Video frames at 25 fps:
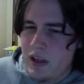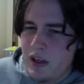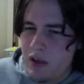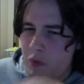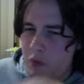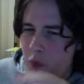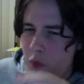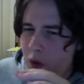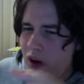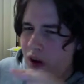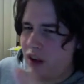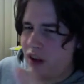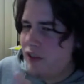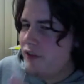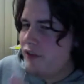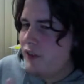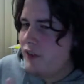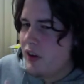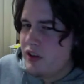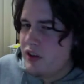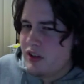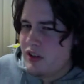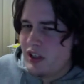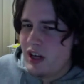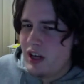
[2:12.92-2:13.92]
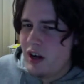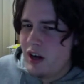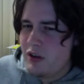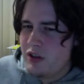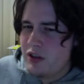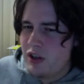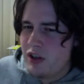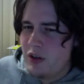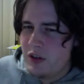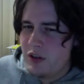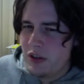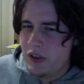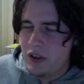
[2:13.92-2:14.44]
One of the first Chikara
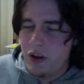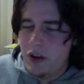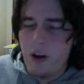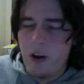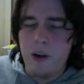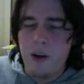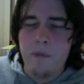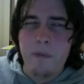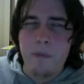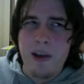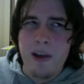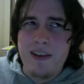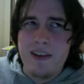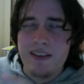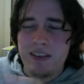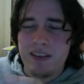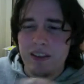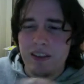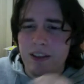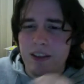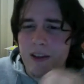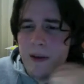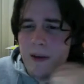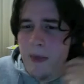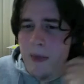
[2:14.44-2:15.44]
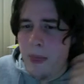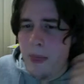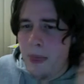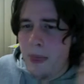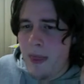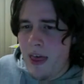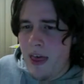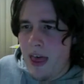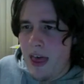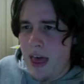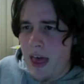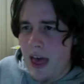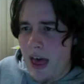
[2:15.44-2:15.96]
shows I got, basically.
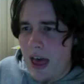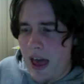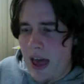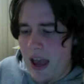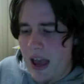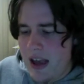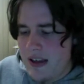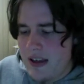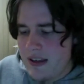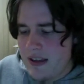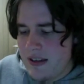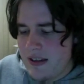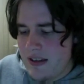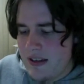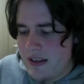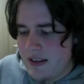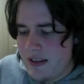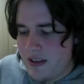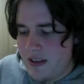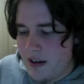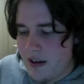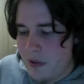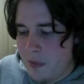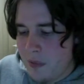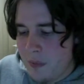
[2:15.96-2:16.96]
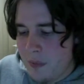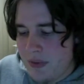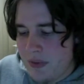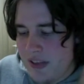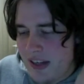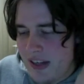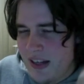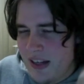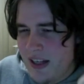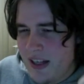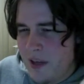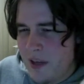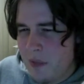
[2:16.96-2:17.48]
And I remember
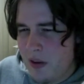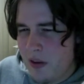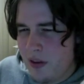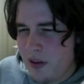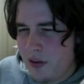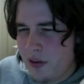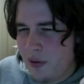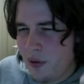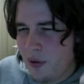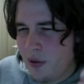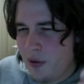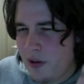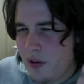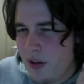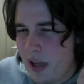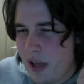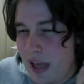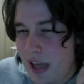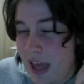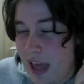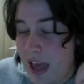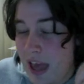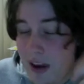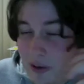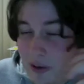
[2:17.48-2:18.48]
seeing him and I